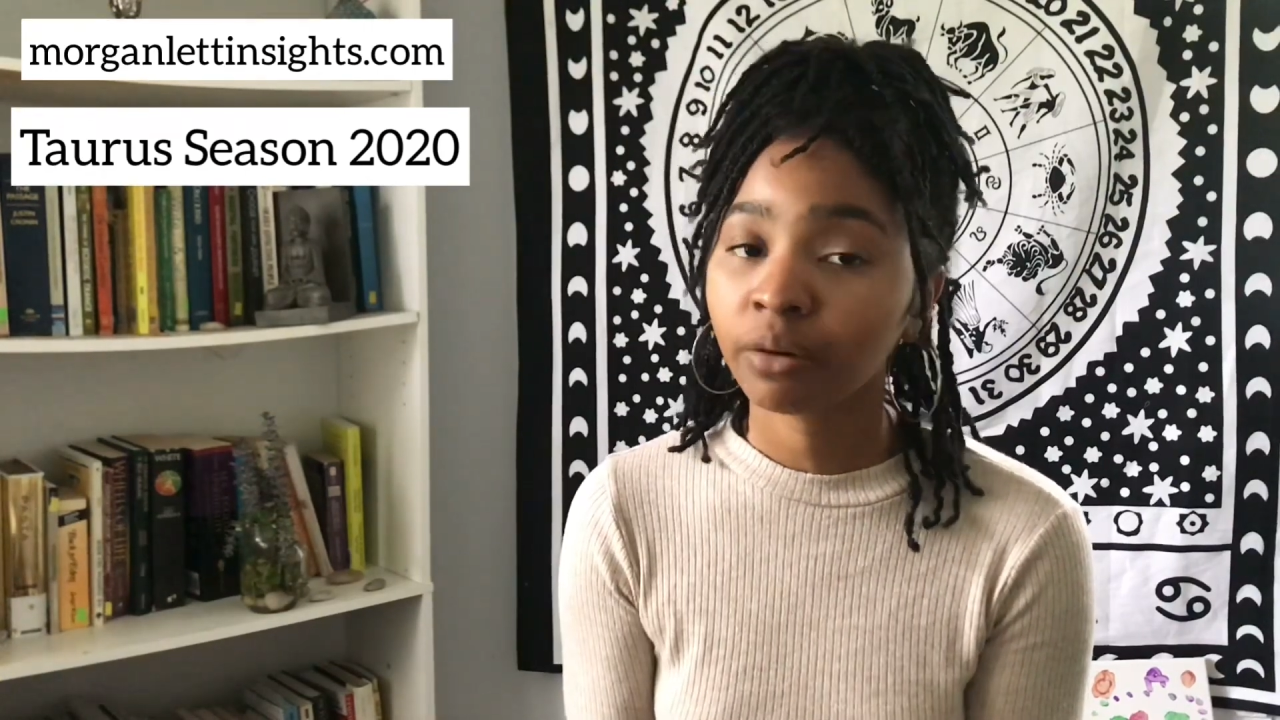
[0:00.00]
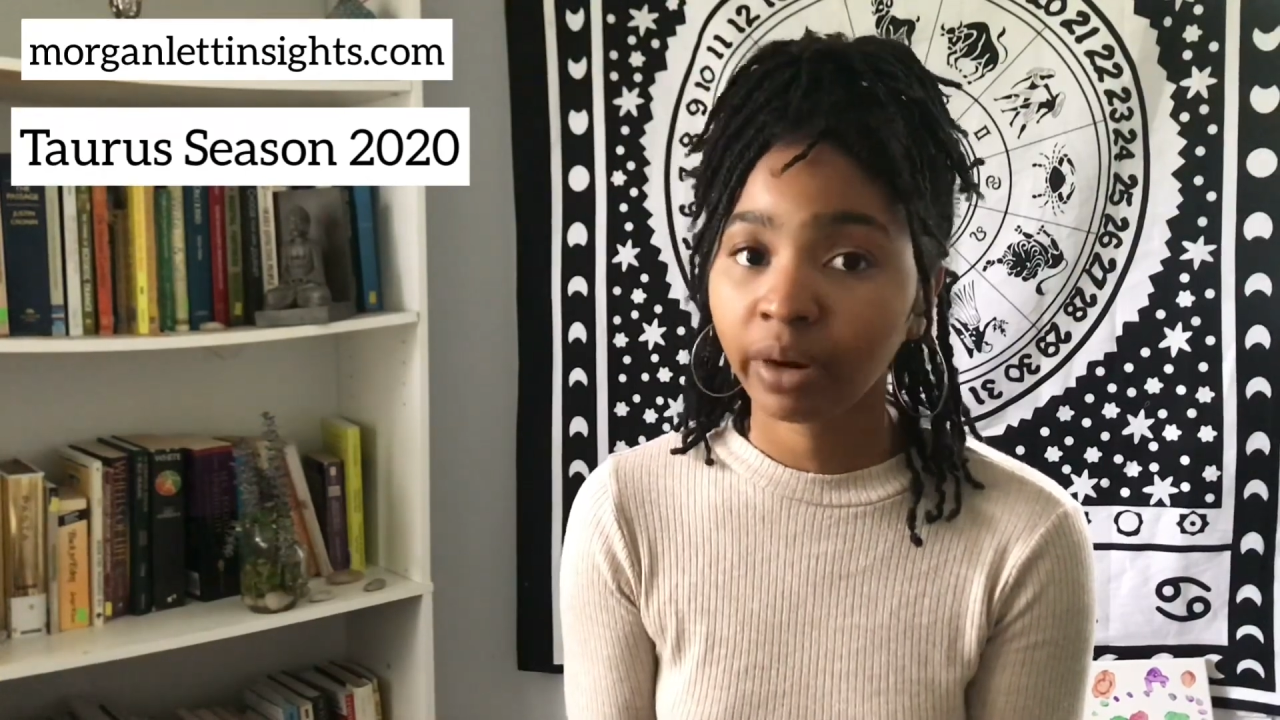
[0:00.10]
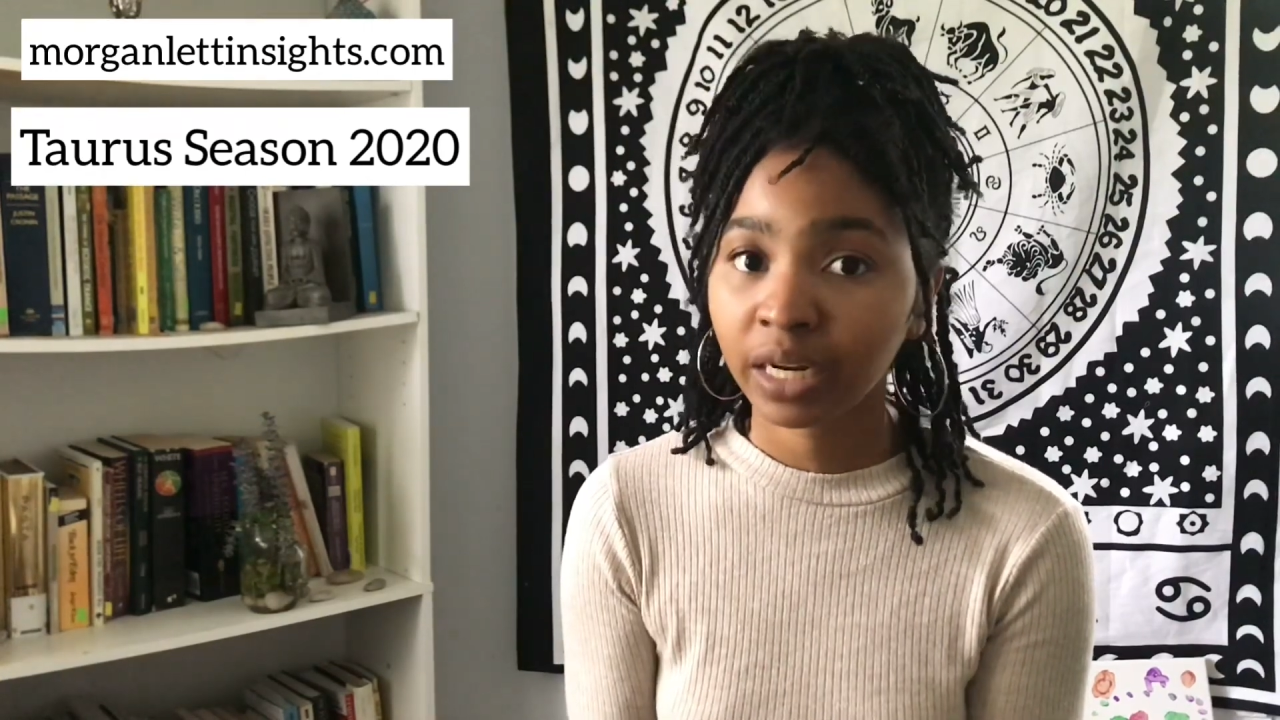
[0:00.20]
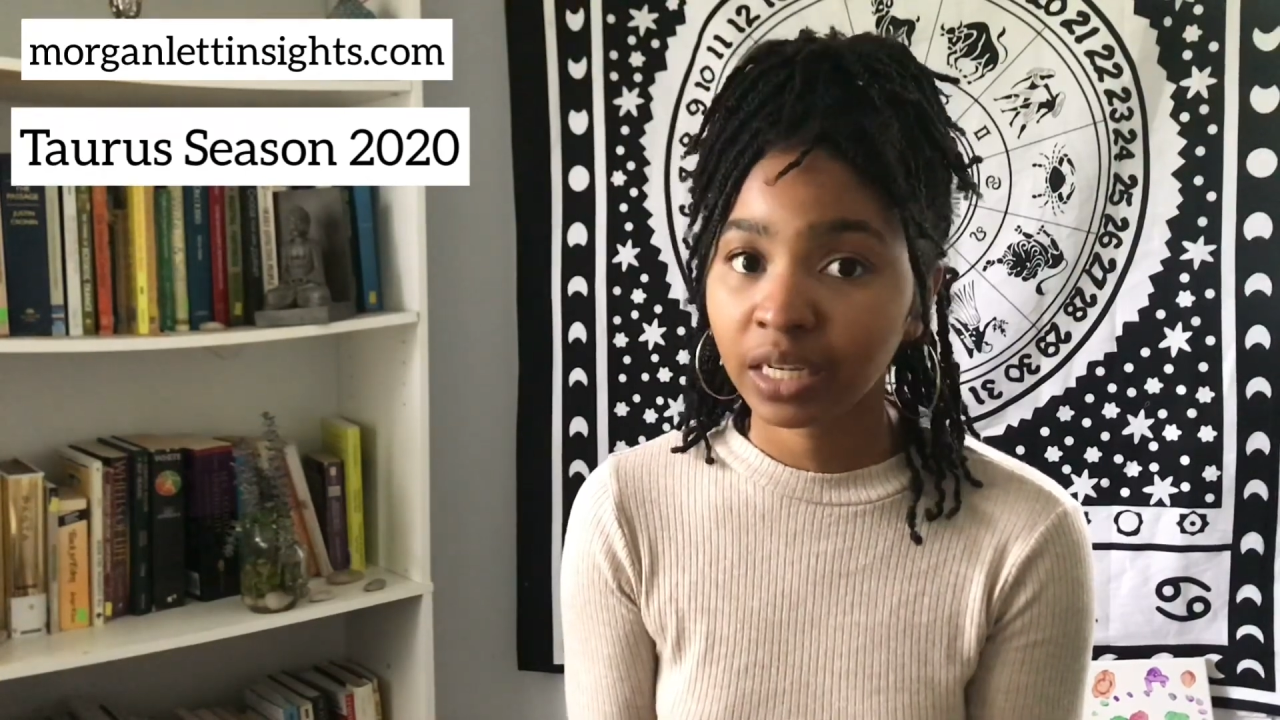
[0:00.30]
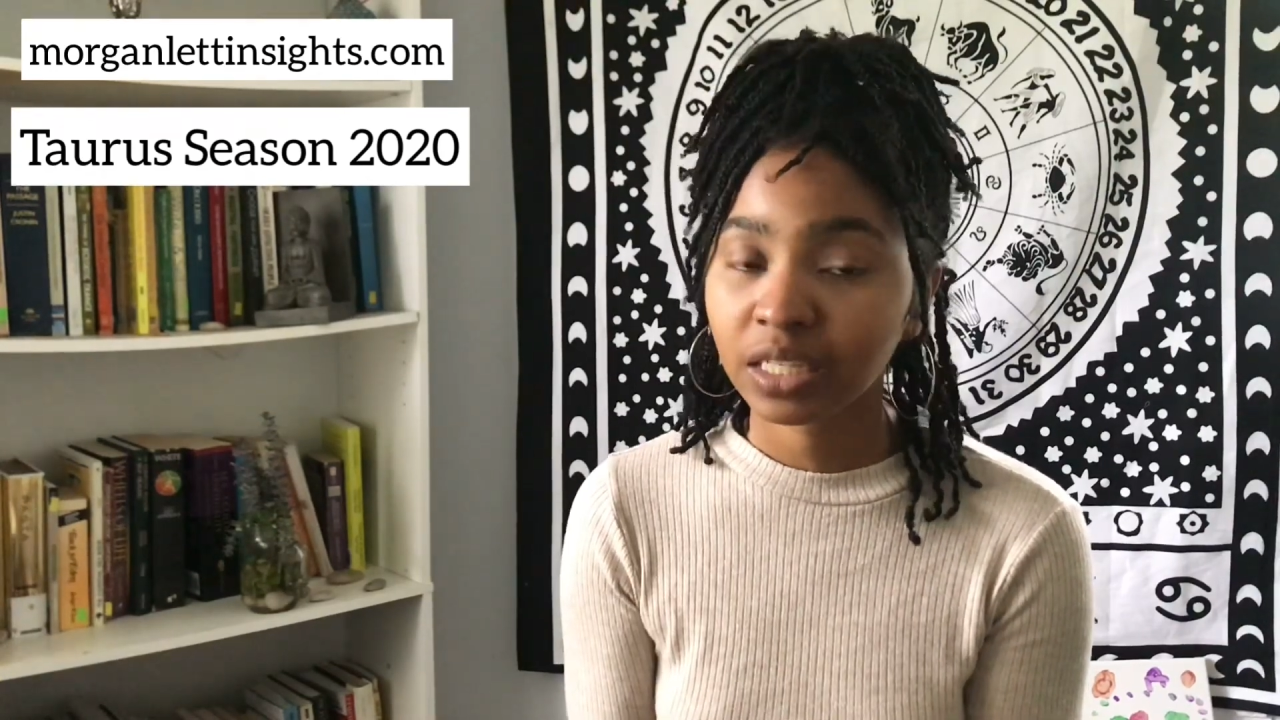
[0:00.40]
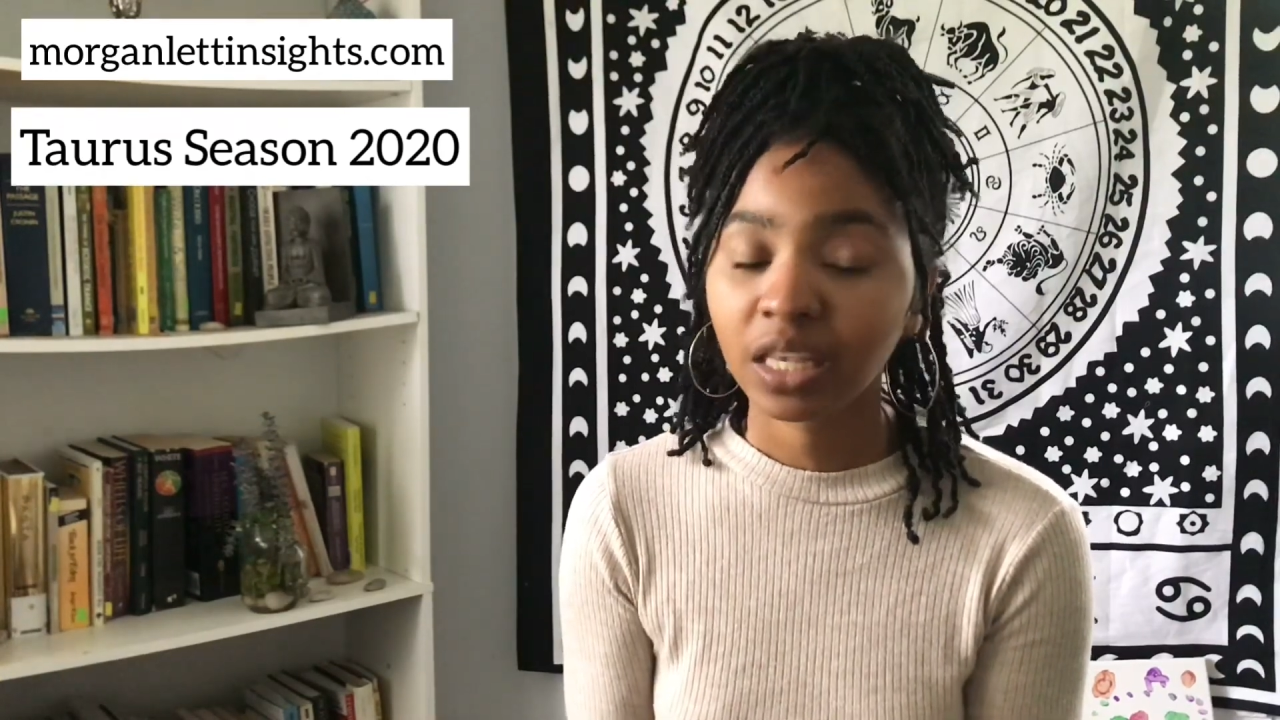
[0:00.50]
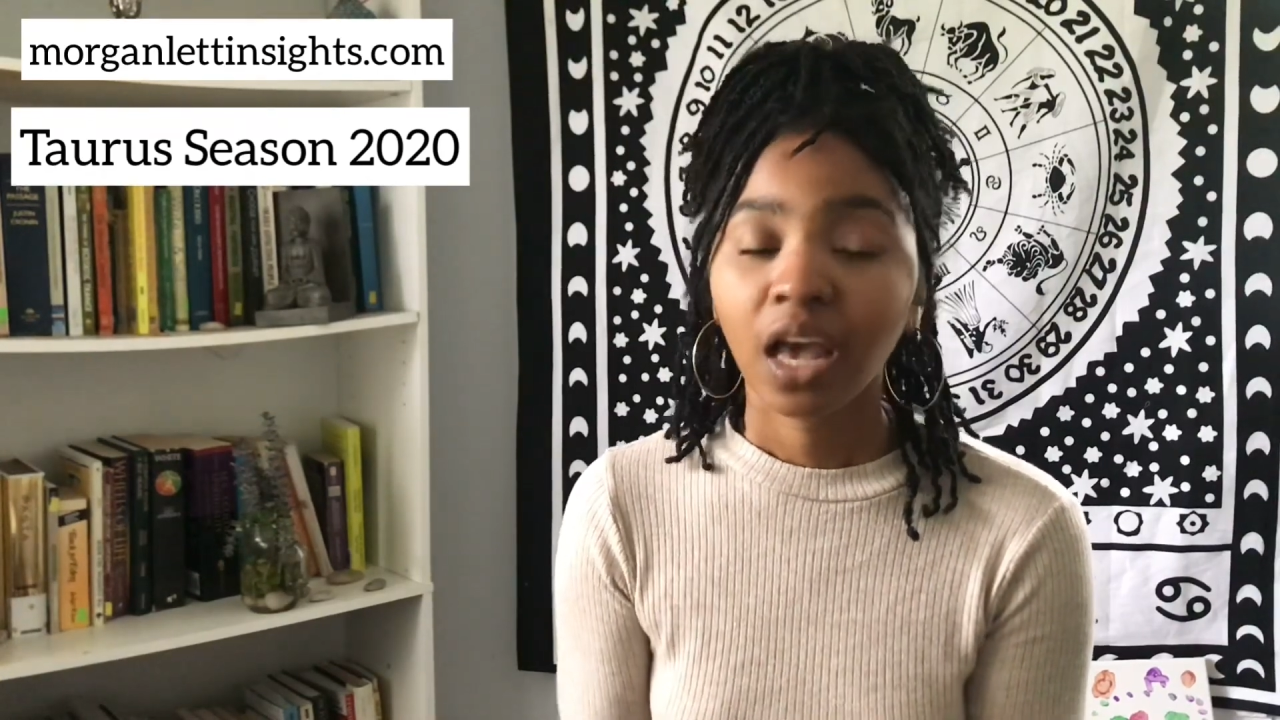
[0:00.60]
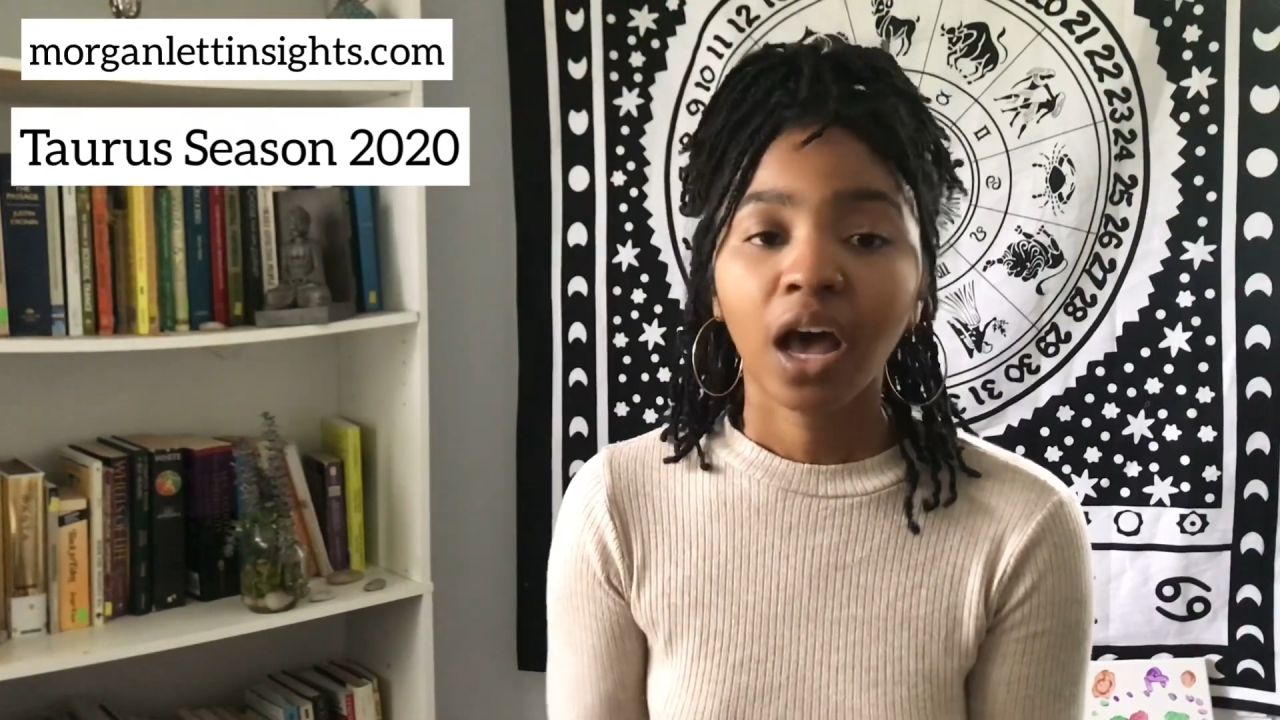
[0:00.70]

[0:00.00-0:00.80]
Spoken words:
Uranus,